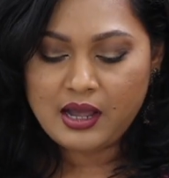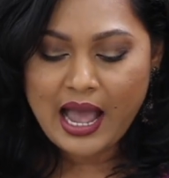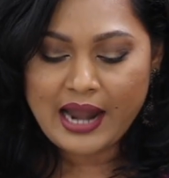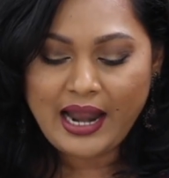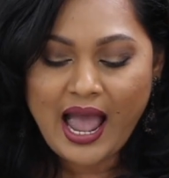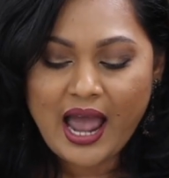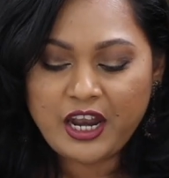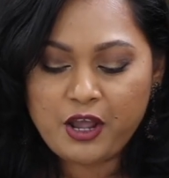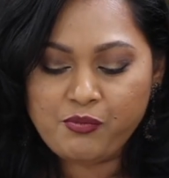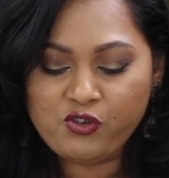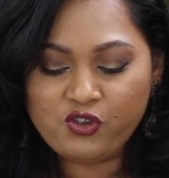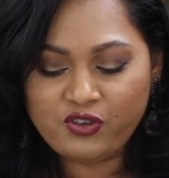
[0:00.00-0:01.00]
and had
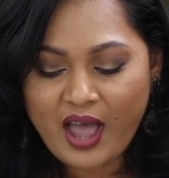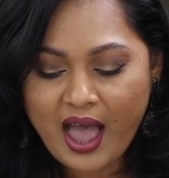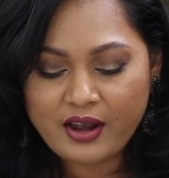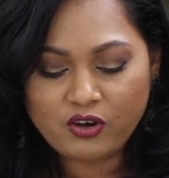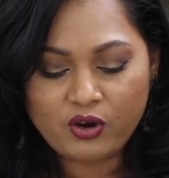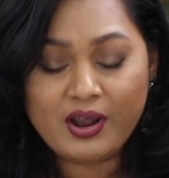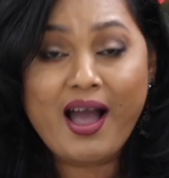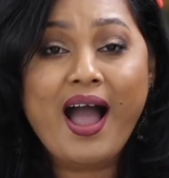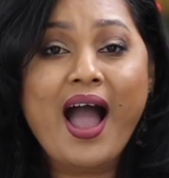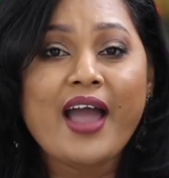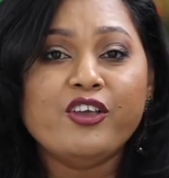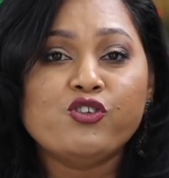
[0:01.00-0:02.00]
him stand on the
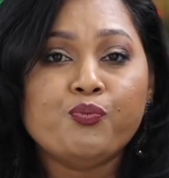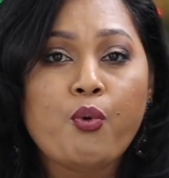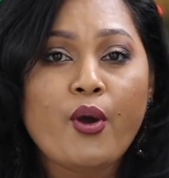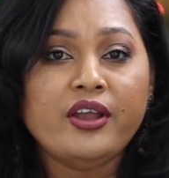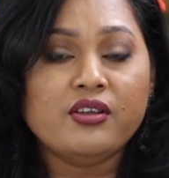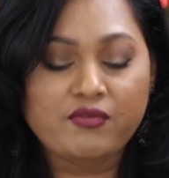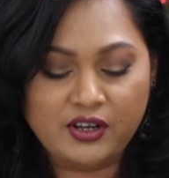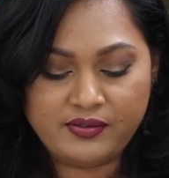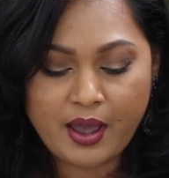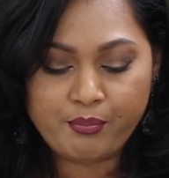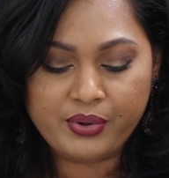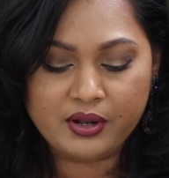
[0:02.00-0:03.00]
highest point of the
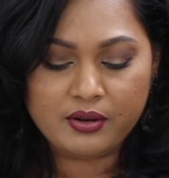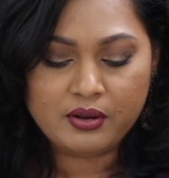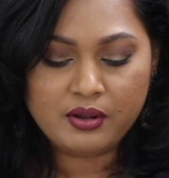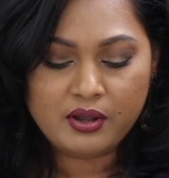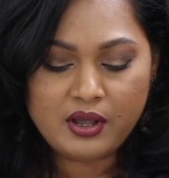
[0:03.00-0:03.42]
temple.